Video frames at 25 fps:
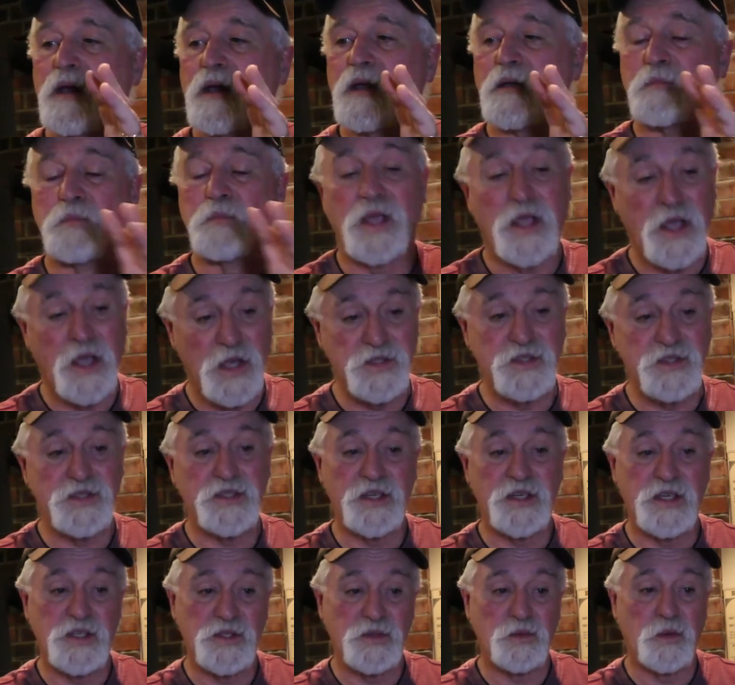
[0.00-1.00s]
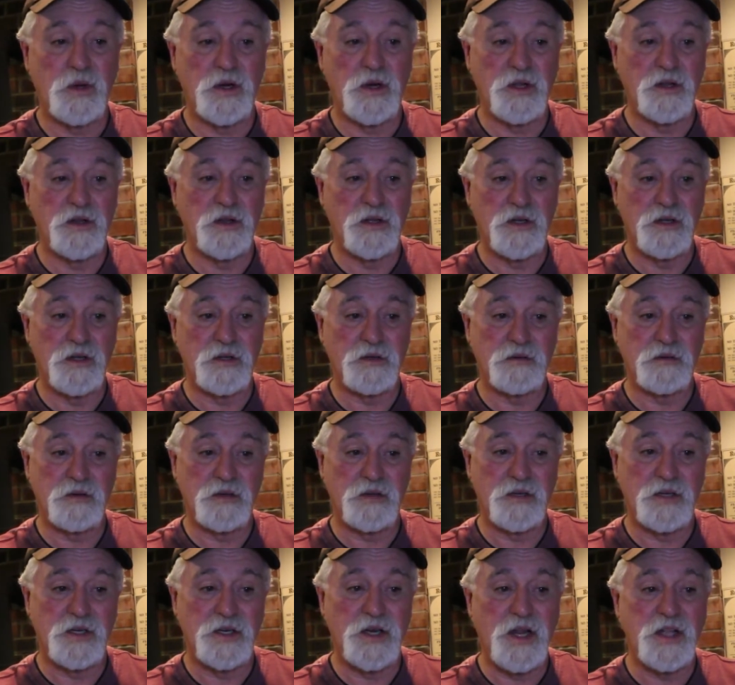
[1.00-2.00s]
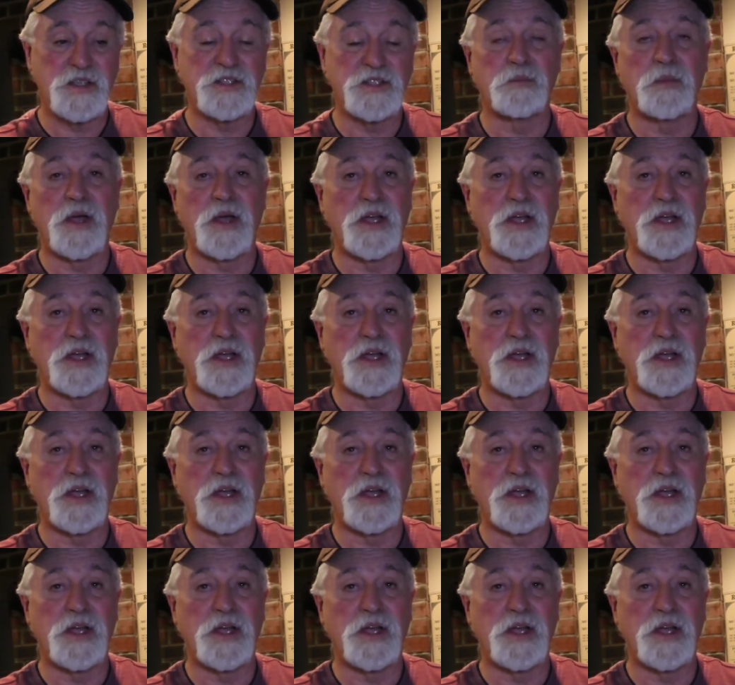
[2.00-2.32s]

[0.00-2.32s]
because it's one of the condenser